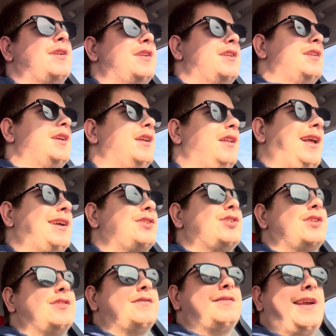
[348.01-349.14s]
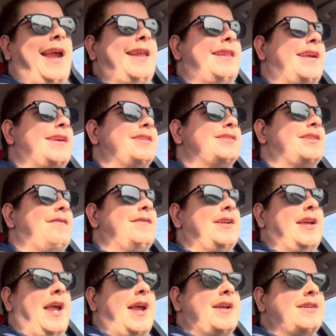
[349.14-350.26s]
in the election of
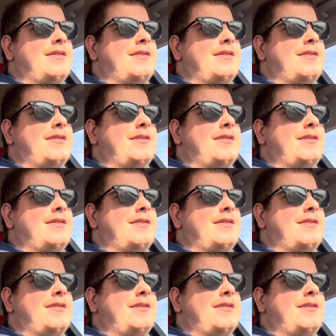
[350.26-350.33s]
1878